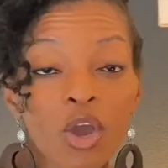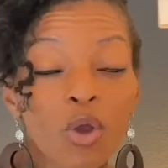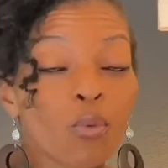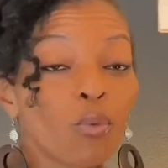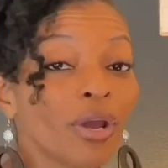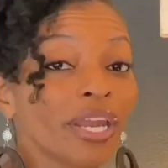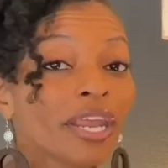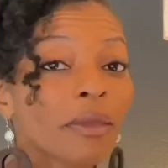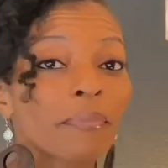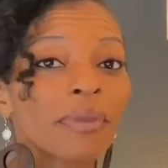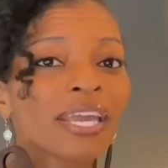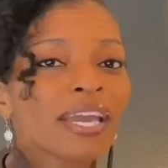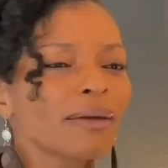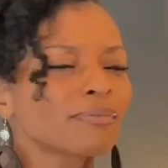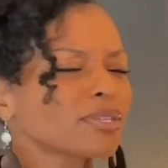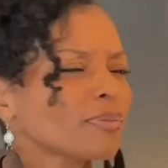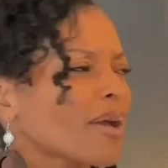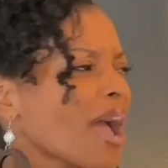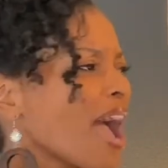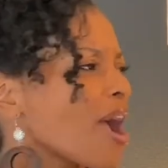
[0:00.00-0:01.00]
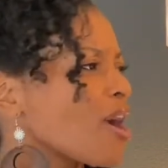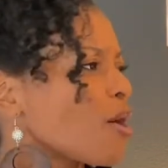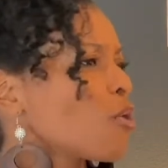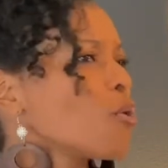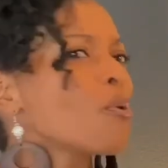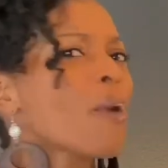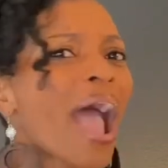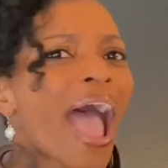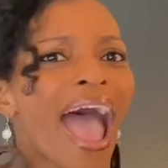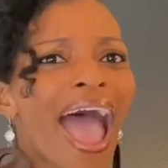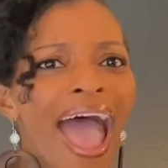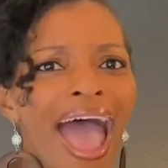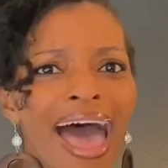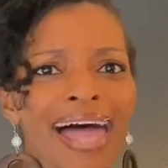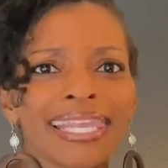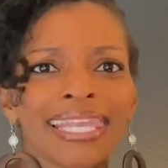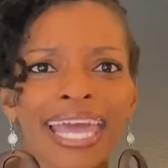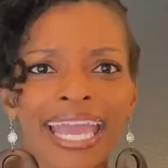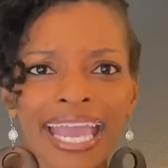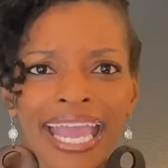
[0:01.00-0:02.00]
When it becomes about who
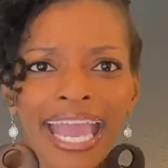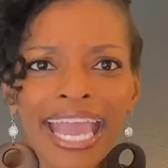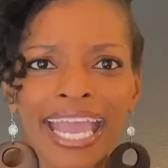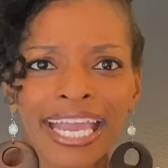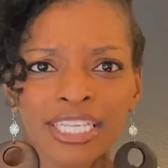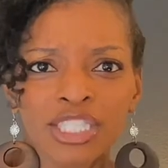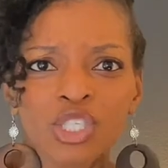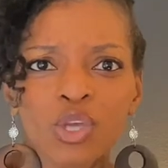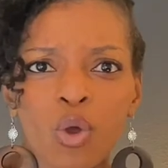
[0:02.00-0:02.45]
I lay hands